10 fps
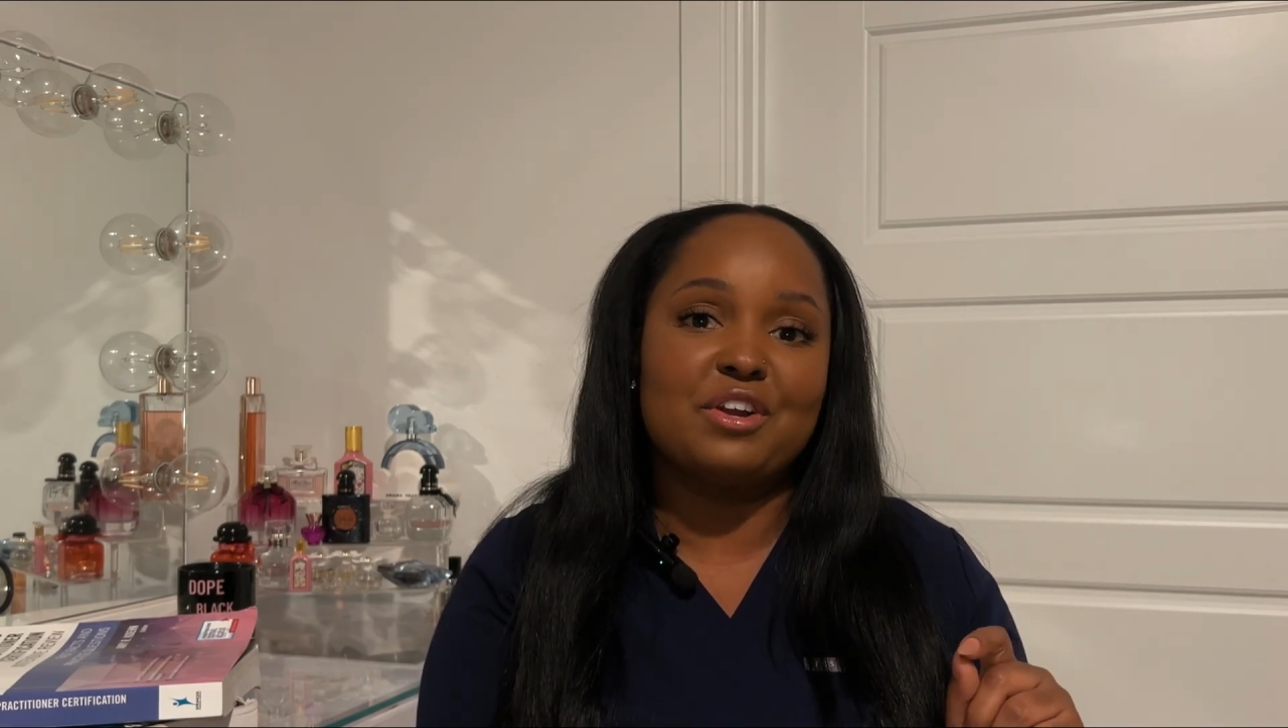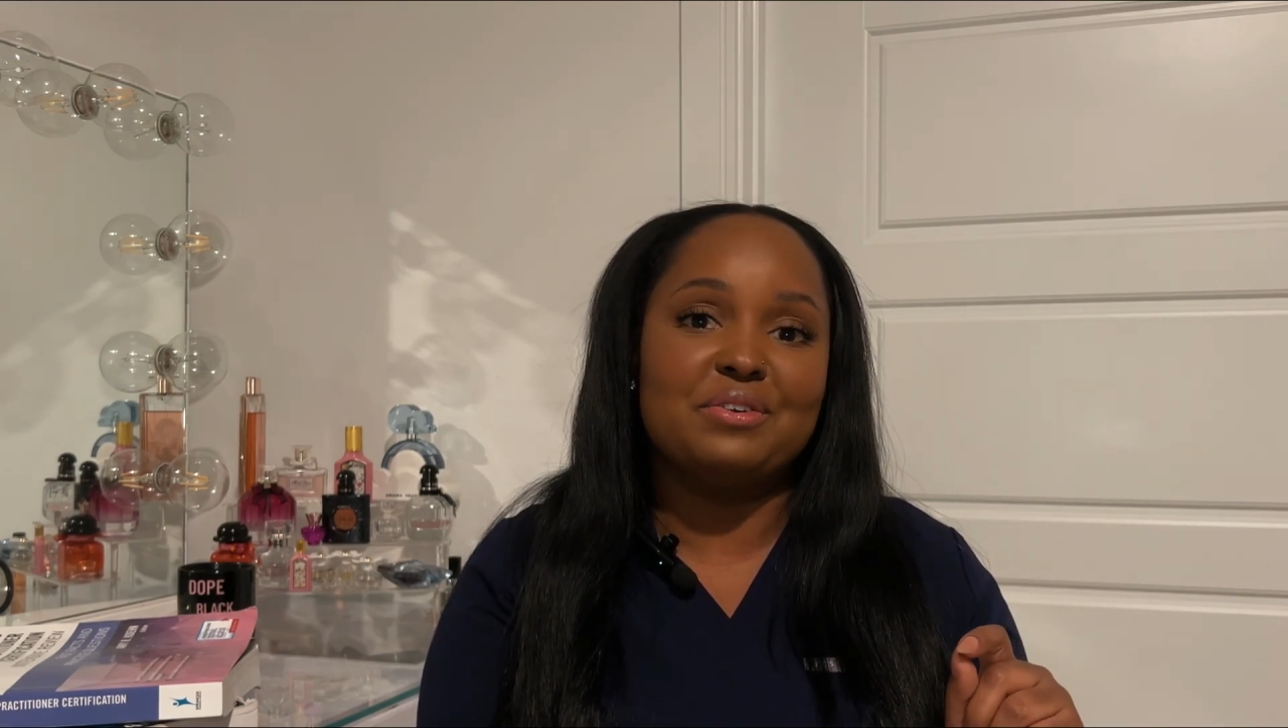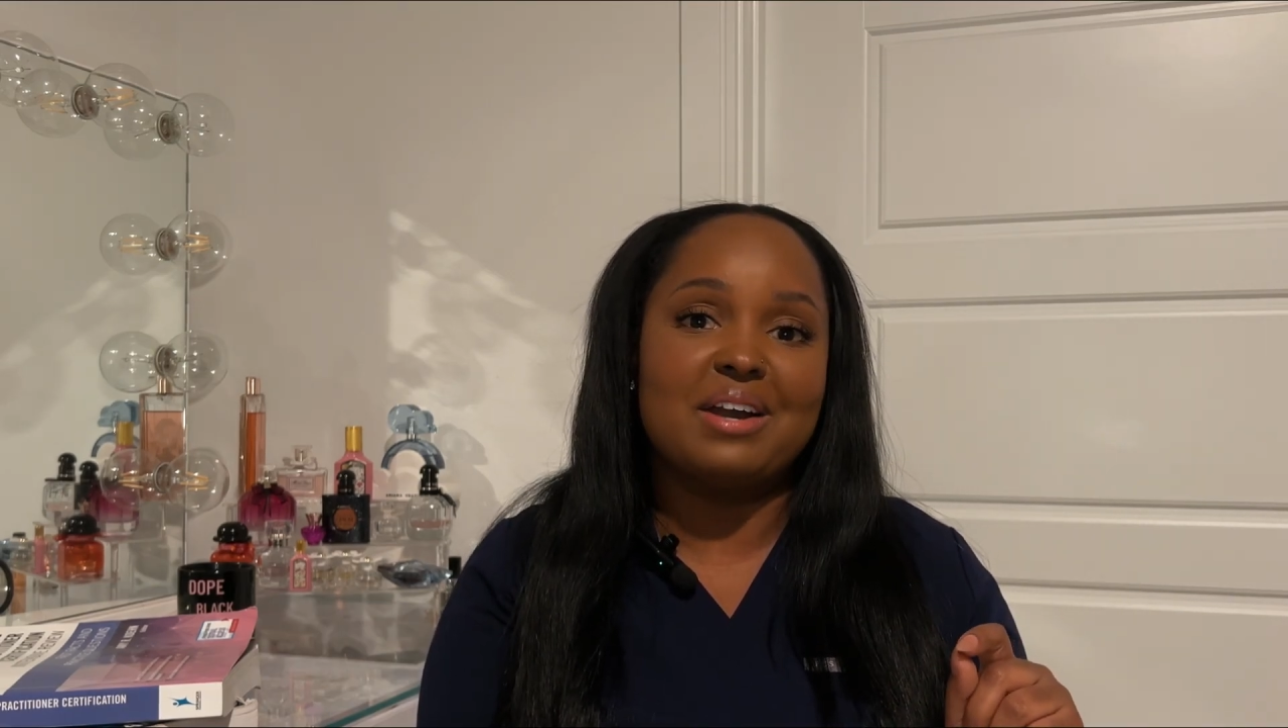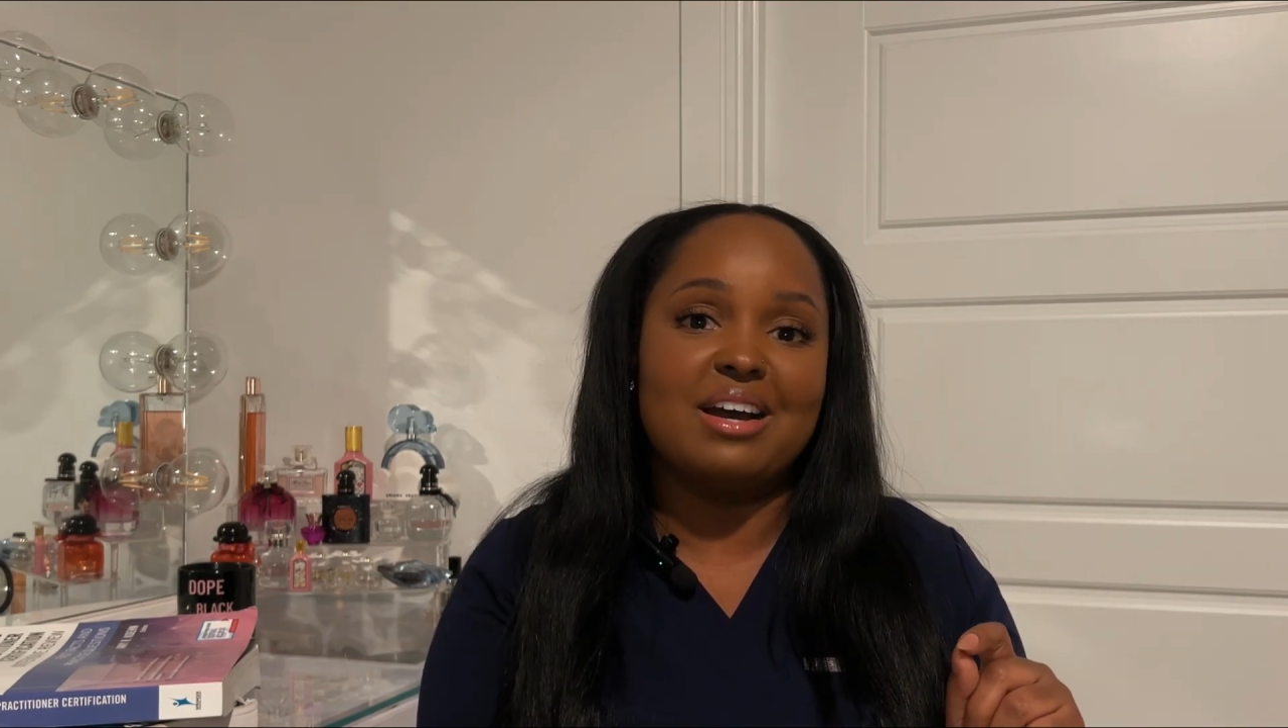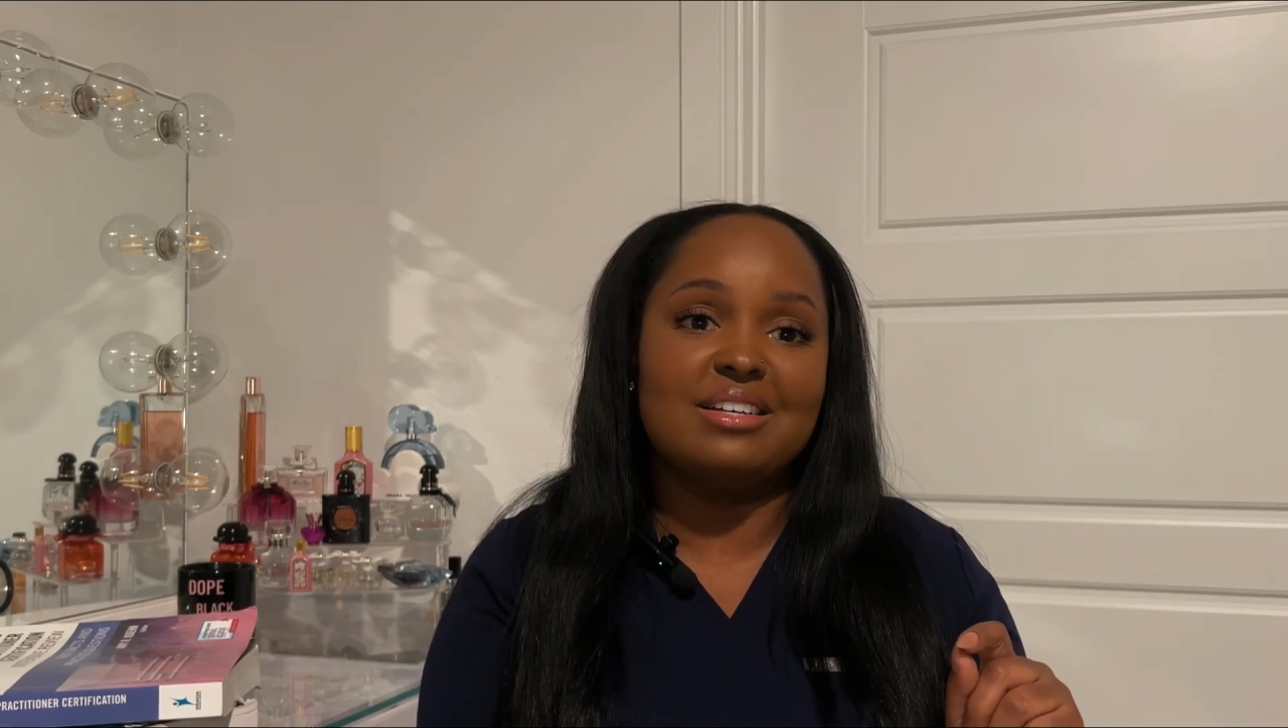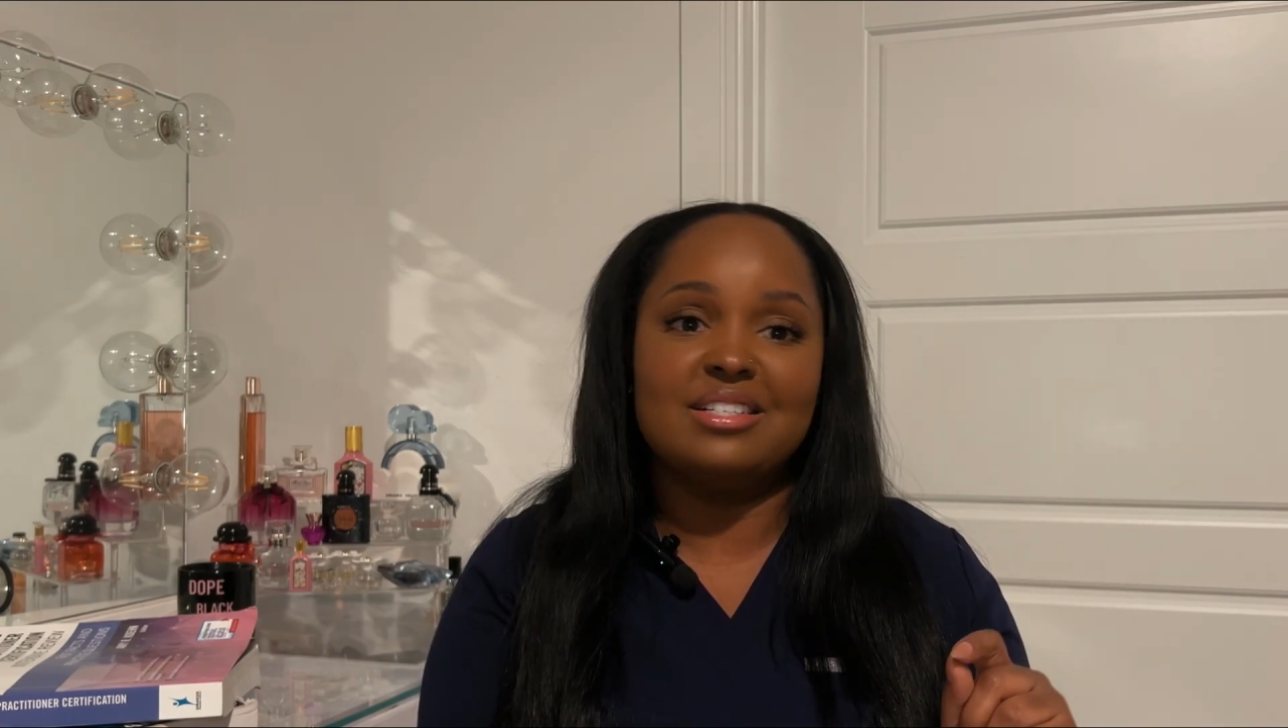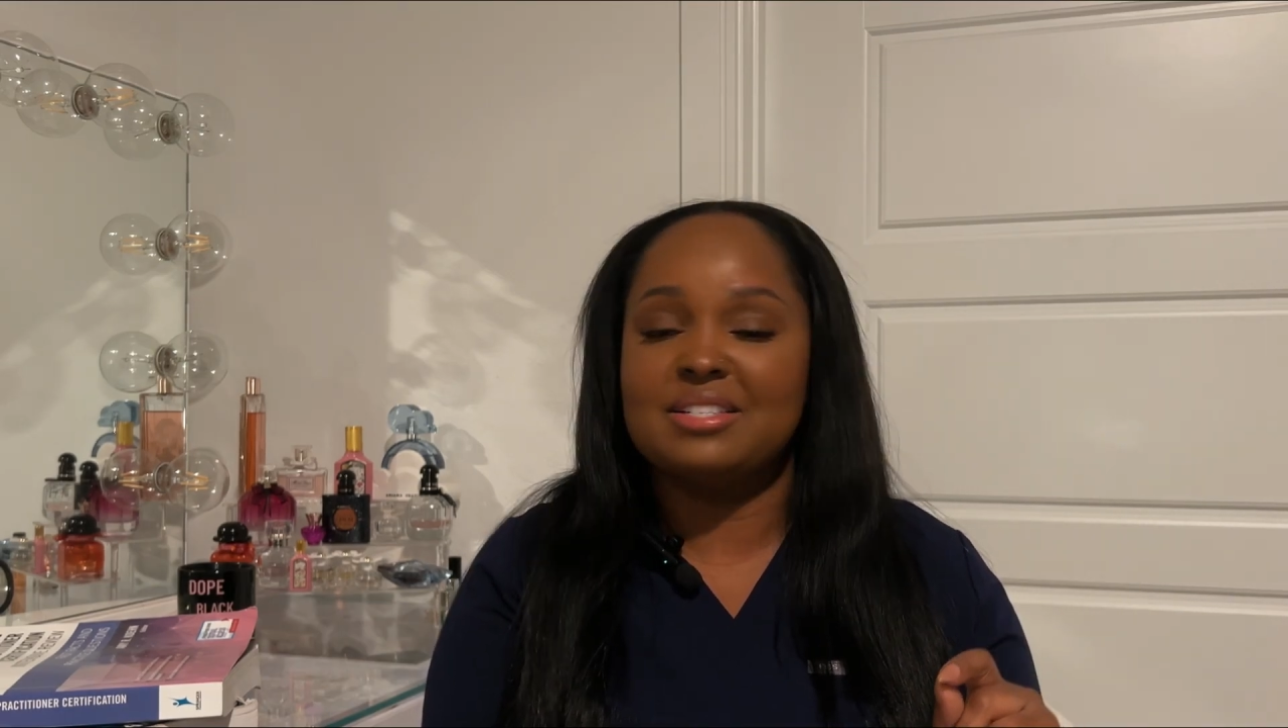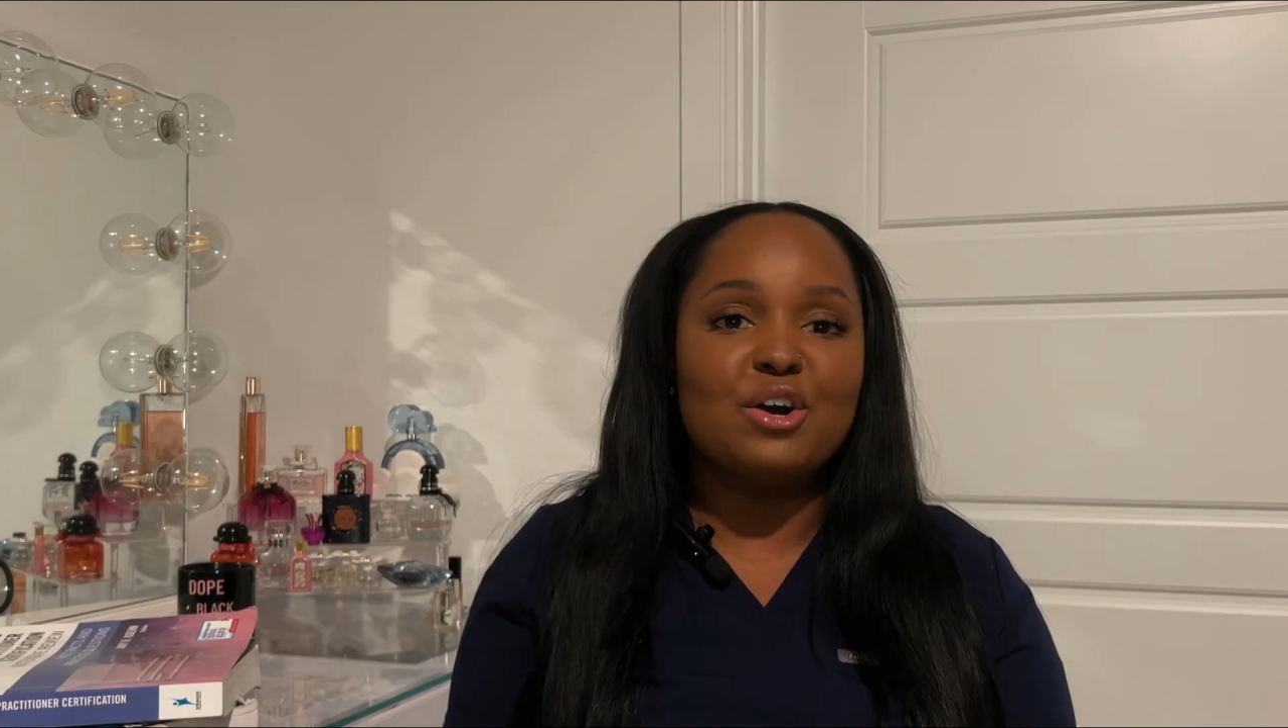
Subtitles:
you guys.